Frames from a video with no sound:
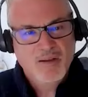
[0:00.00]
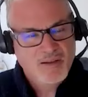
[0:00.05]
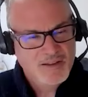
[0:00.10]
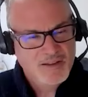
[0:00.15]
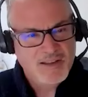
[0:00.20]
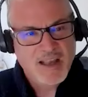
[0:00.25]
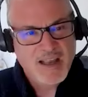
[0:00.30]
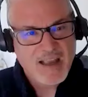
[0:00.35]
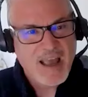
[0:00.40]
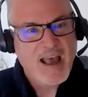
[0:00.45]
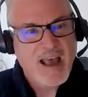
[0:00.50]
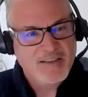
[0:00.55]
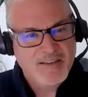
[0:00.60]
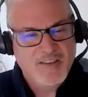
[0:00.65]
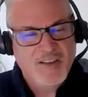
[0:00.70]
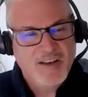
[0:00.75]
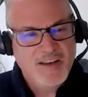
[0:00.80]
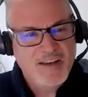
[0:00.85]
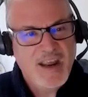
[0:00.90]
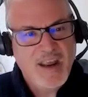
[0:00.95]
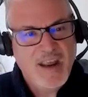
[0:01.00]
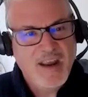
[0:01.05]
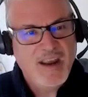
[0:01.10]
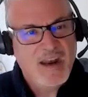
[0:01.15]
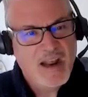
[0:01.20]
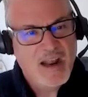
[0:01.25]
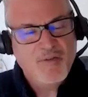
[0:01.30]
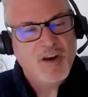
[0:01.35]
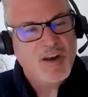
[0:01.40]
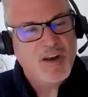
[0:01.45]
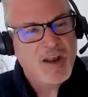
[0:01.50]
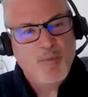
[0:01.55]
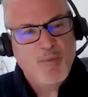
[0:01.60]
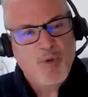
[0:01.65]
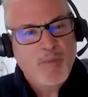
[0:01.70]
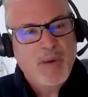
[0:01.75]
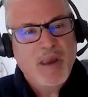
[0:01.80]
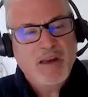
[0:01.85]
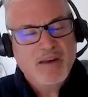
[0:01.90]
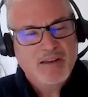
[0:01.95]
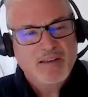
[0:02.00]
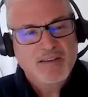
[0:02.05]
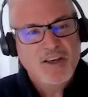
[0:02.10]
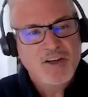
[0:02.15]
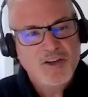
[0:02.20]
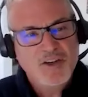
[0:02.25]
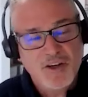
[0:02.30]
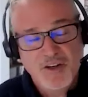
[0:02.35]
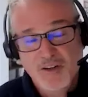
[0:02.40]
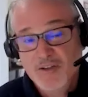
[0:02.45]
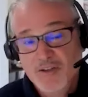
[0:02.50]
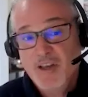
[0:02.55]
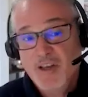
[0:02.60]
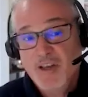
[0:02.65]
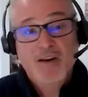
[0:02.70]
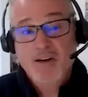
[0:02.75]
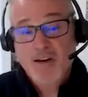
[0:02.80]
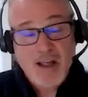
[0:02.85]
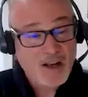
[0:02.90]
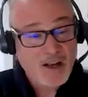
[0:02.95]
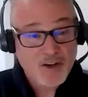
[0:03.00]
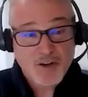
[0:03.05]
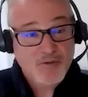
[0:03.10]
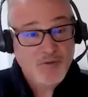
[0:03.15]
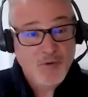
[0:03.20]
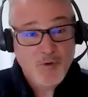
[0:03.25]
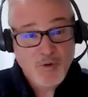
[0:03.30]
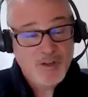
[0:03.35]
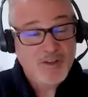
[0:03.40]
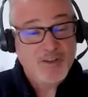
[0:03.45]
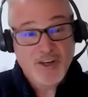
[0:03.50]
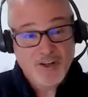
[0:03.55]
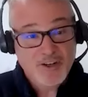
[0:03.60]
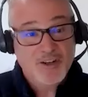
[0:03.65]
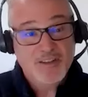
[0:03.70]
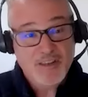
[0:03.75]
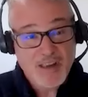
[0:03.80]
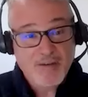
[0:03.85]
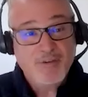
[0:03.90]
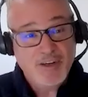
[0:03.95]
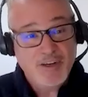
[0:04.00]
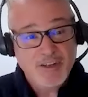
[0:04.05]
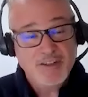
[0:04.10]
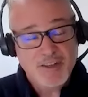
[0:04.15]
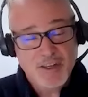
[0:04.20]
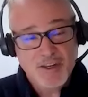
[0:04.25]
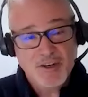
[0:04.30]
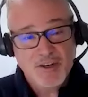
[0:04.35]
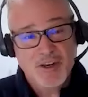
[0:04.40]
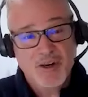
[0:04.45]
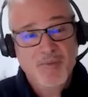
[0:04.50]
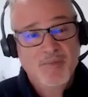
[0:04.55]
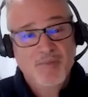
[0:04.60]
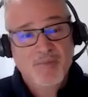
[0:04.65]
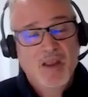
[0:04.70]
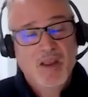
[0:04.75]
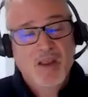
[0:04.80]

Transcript: It's like gas in the tank. And every time you make decisions, not just food decisions, every decision,